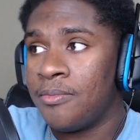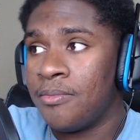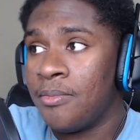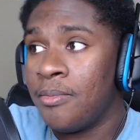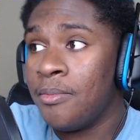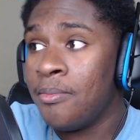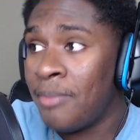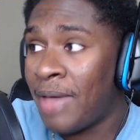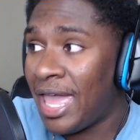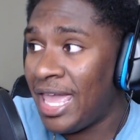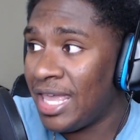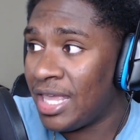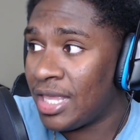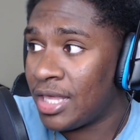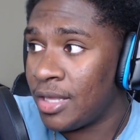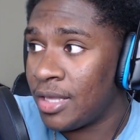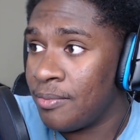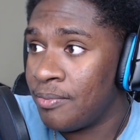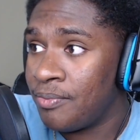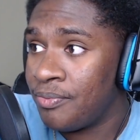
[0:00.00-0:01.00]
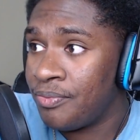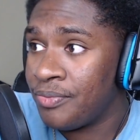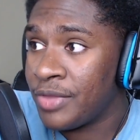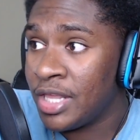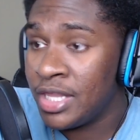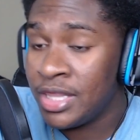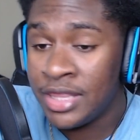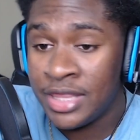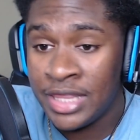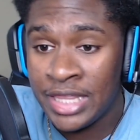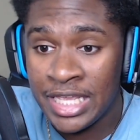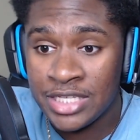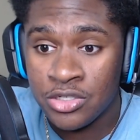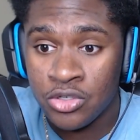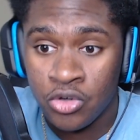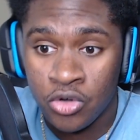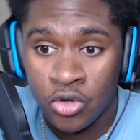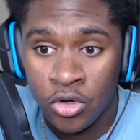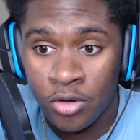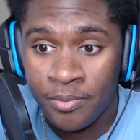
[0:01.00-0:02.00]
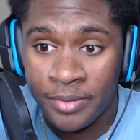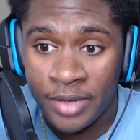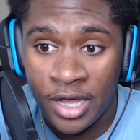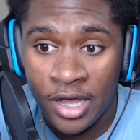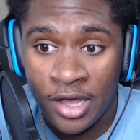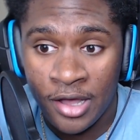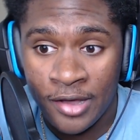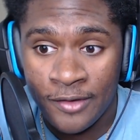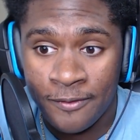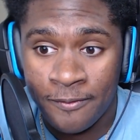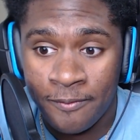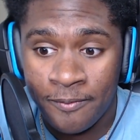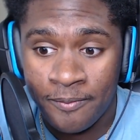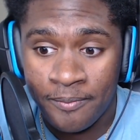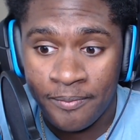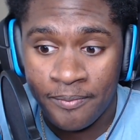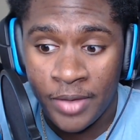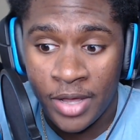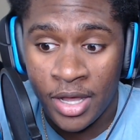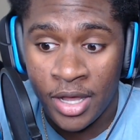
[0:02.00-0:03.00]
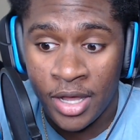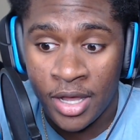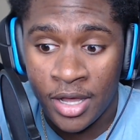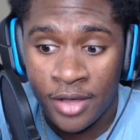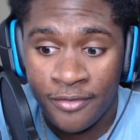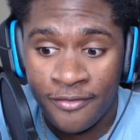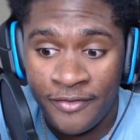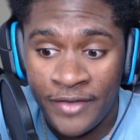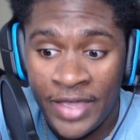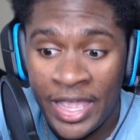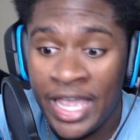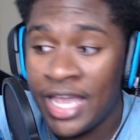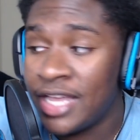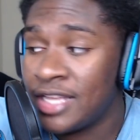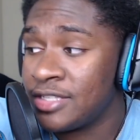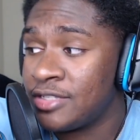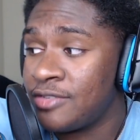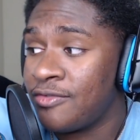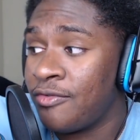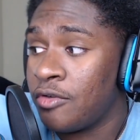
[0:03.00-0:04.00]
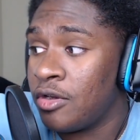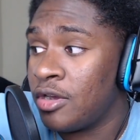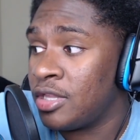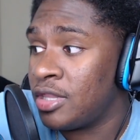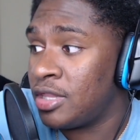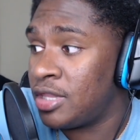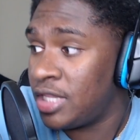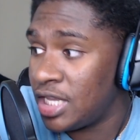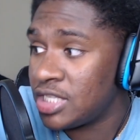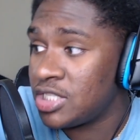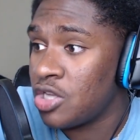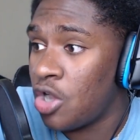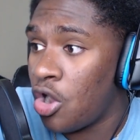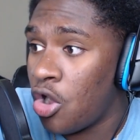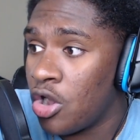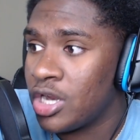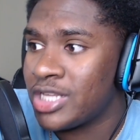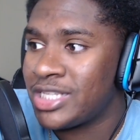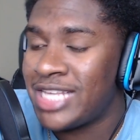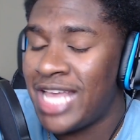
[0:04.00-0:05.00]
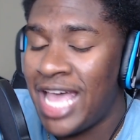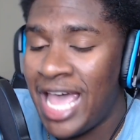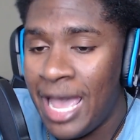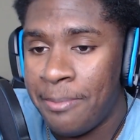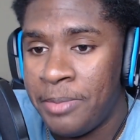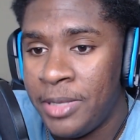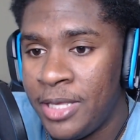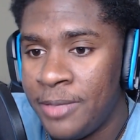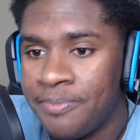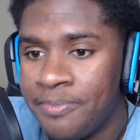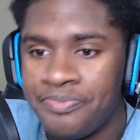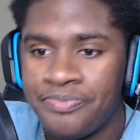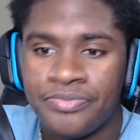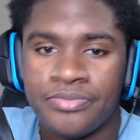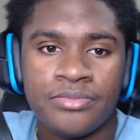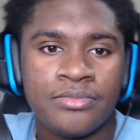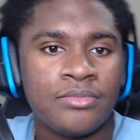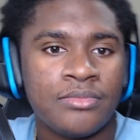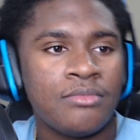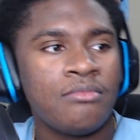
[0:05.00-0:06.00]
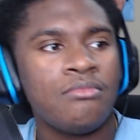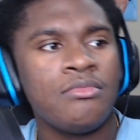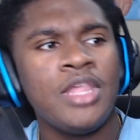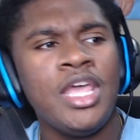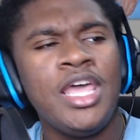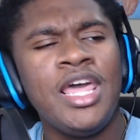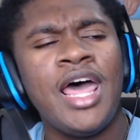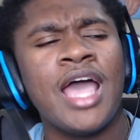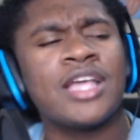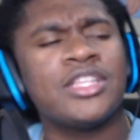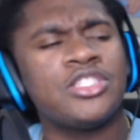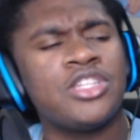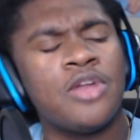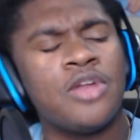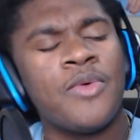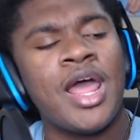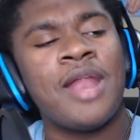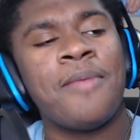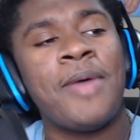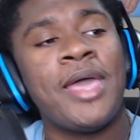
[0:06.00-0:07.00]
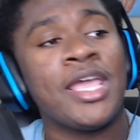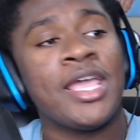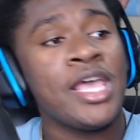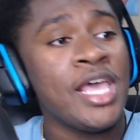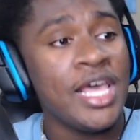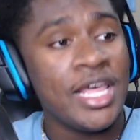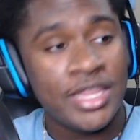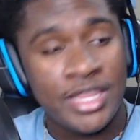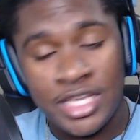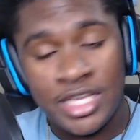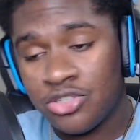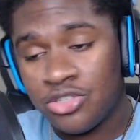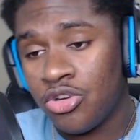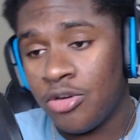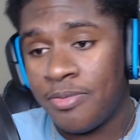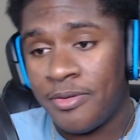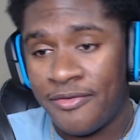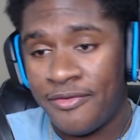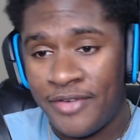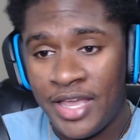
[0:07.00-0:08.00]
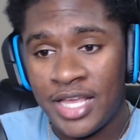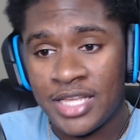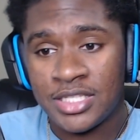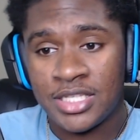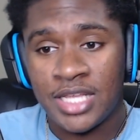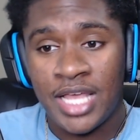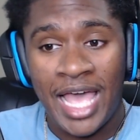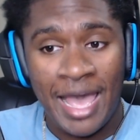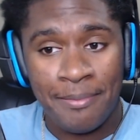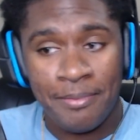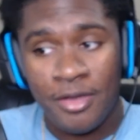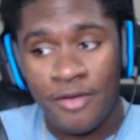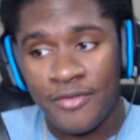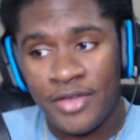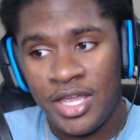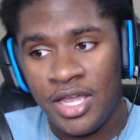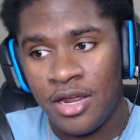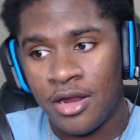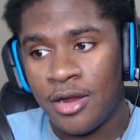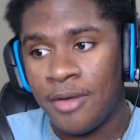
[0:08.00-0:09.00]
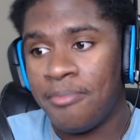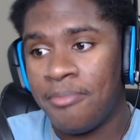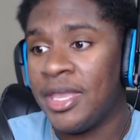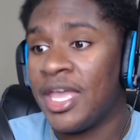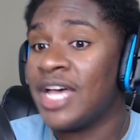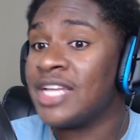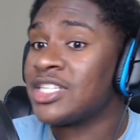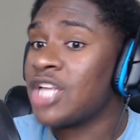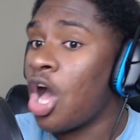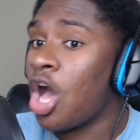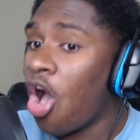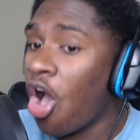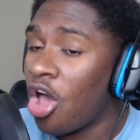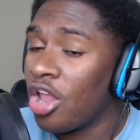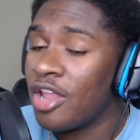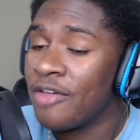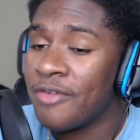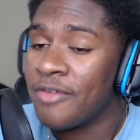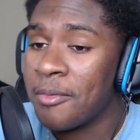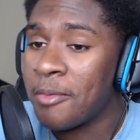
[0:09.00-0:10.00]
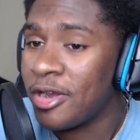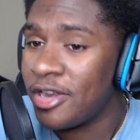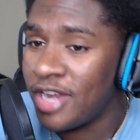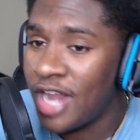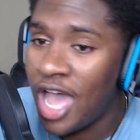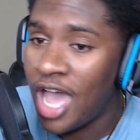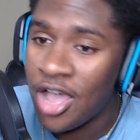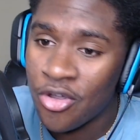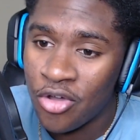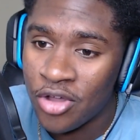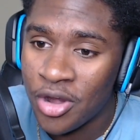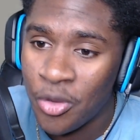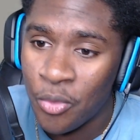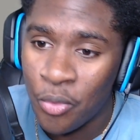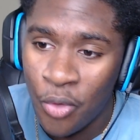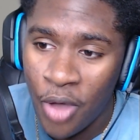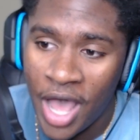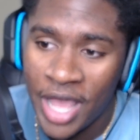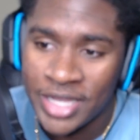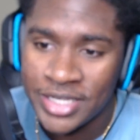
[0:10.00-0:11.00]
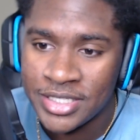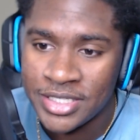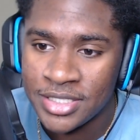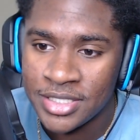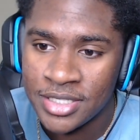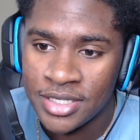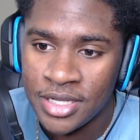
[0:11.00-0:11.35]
make this group of fans for this artist happy, and I can turn around and make this group of fans happy over here, because all of them are not gonna watch